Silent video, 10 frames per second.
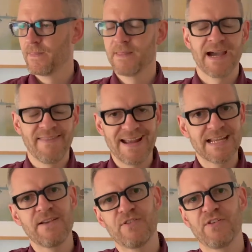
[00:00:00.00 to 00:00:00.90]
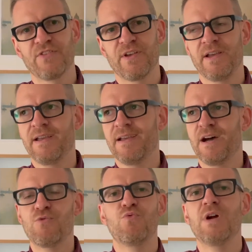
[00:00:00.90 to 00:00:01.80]
And that gives us
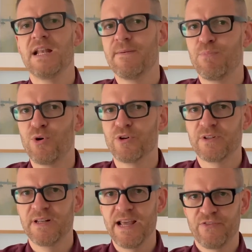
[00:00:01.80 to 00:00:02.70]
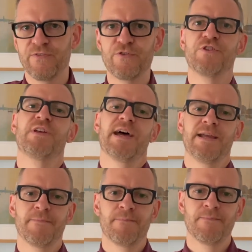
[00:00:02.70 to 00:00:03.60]
a really important lesson for today.
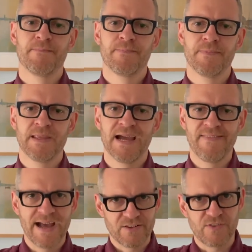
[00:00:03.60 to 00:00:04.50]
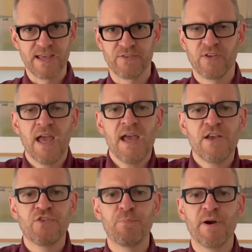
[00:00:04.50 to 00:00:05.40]
And that's this:
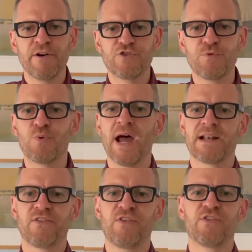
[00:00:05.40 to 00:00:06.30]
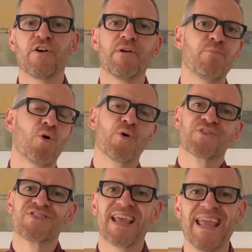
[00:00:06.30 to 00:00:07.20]
spiritual practices are
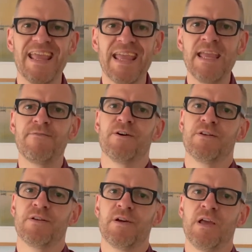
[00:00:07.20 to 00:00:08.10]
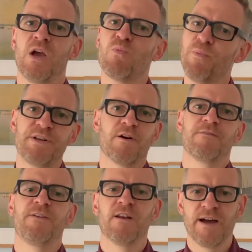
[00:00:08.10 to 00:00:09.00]
important even when we don't
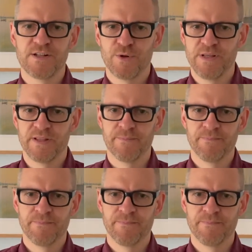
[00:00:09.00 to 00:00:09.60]
feel like doing them,